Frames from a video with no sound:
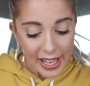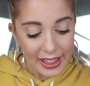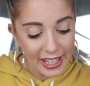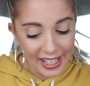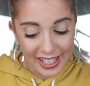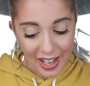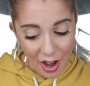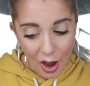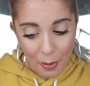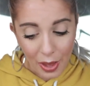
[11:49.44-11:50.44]
The
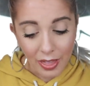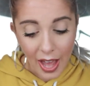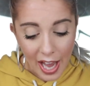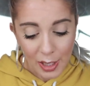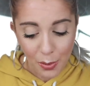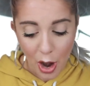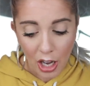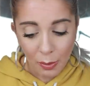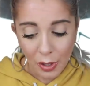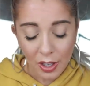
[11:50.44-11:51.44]
um, last
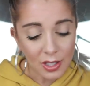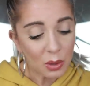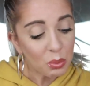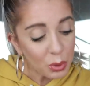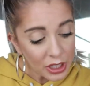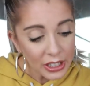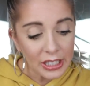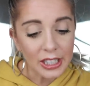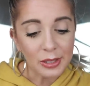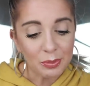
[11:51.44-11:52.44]
product, because they
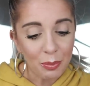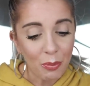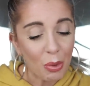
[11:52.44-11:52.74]
really,